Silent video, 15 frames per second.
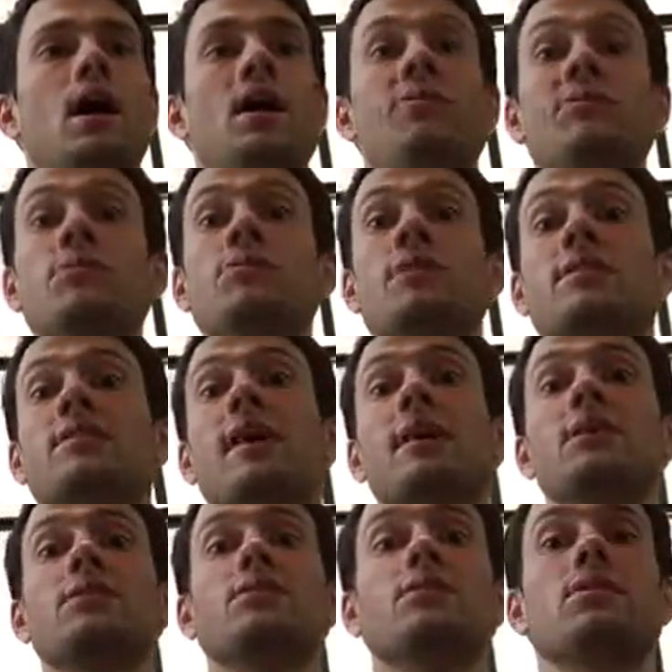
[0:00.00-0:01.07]
If you
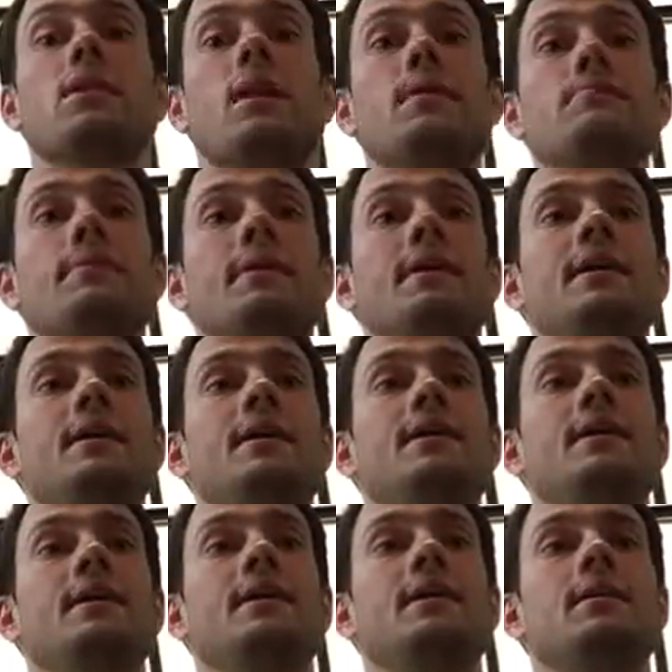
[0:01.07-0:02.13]
retire your company,
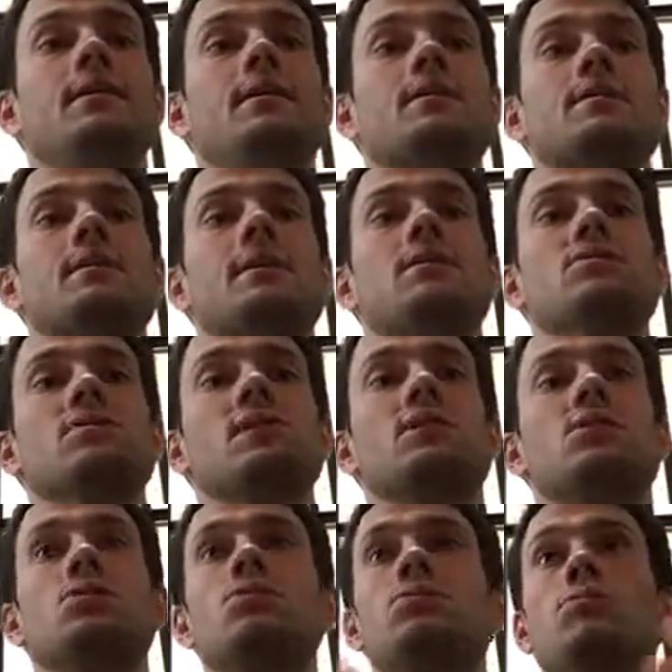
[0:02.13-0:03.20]
this sounds
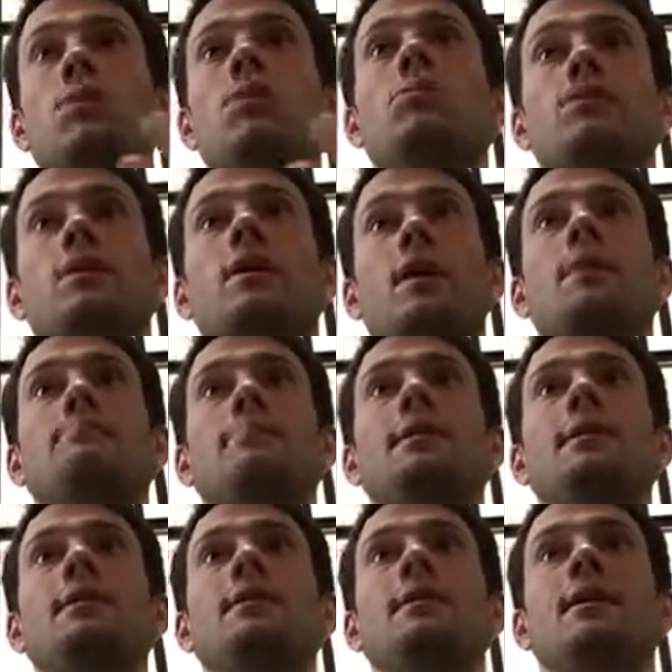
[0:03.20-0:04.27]
like you own the
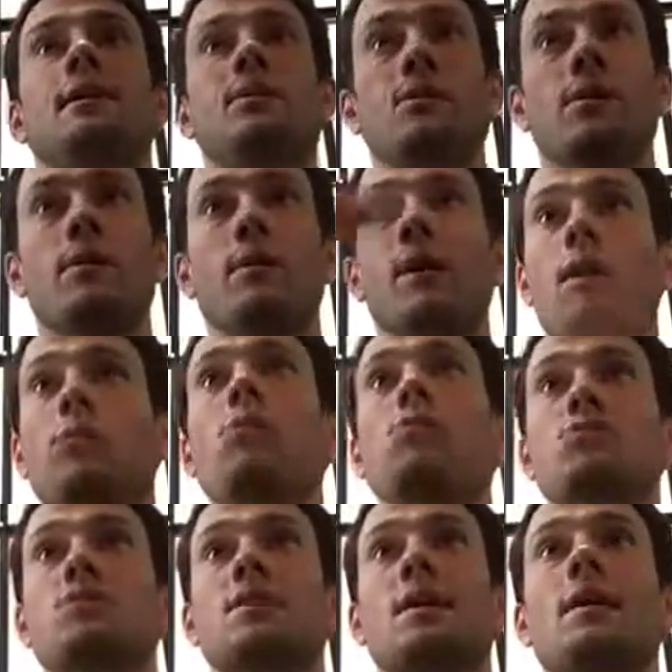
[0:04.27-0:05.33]
company and you're going to
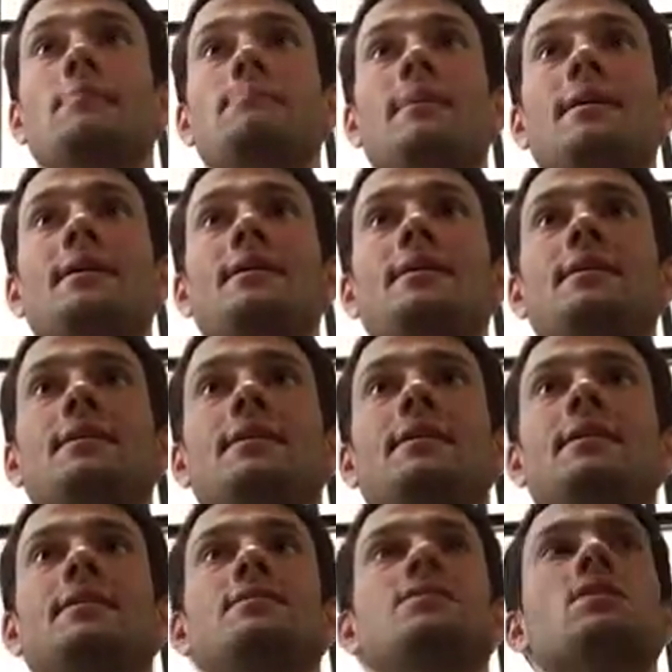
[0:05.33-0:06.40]
close the company.
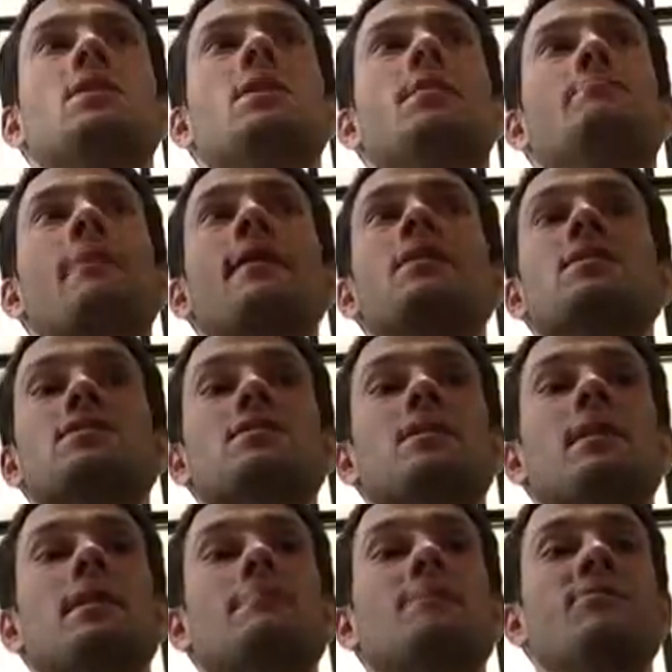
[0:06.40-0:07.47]
So better to
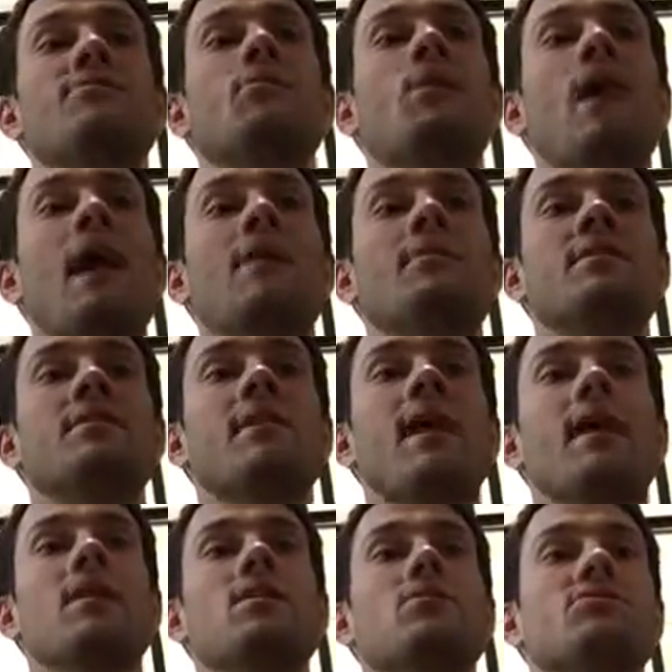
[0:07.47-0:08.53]
say before I
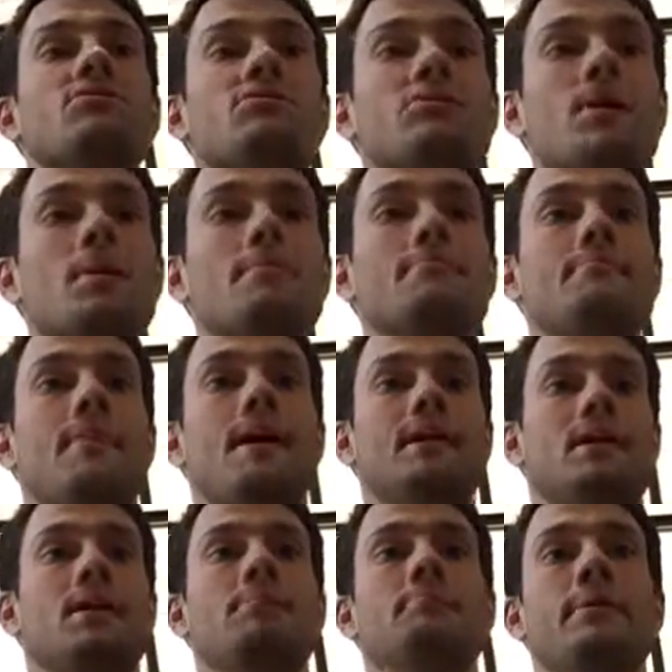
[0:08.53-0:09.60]
retire from my
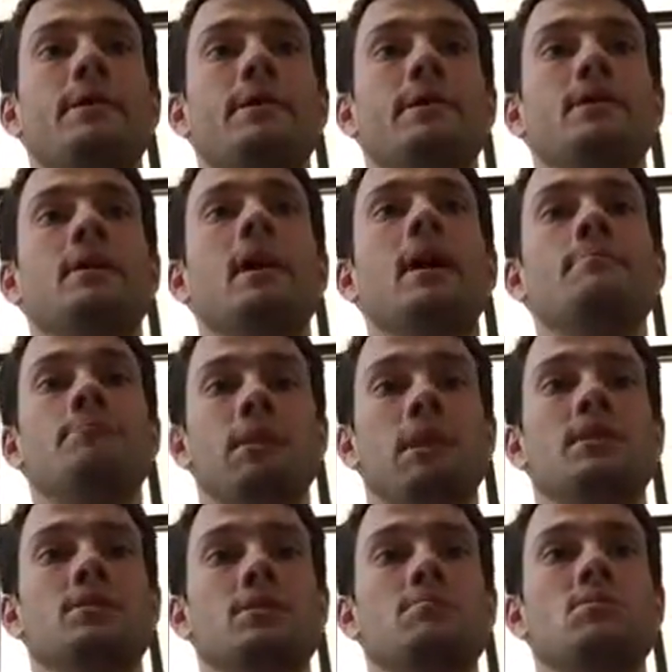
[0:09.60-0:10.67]
company I
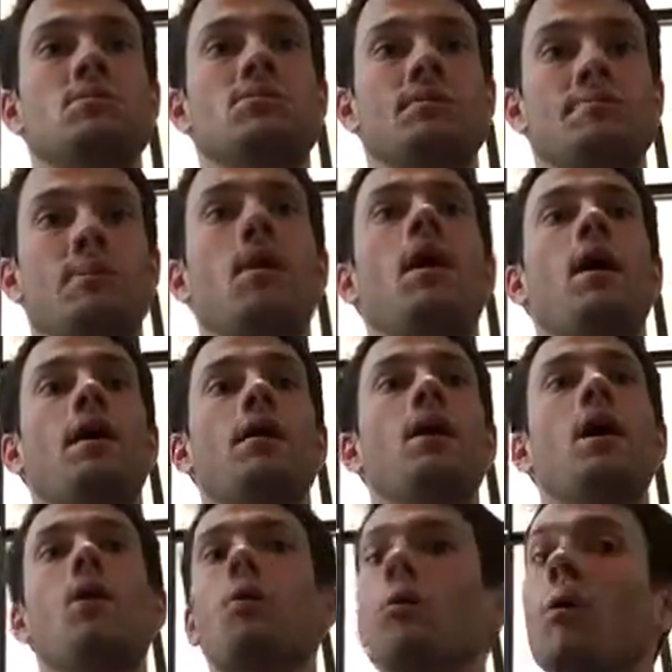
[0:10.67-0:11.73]
plan to move abroad,
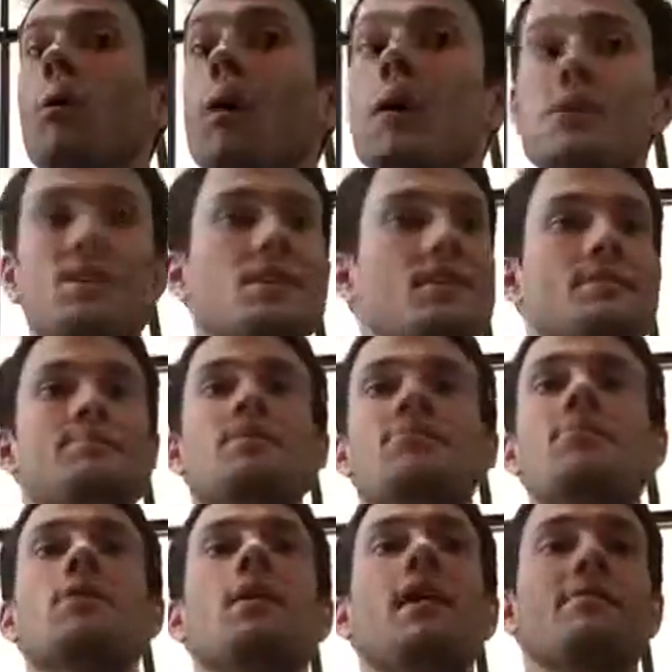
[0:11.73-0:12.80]
or just
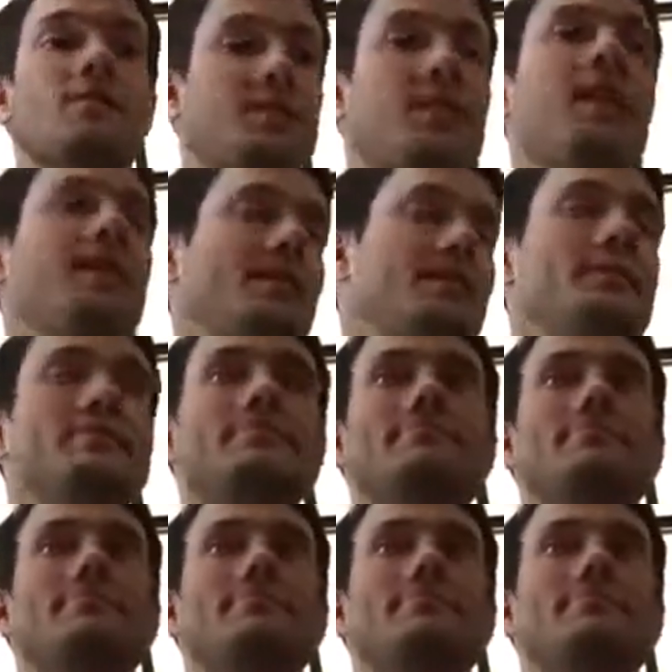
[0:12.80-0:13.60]
before I retire.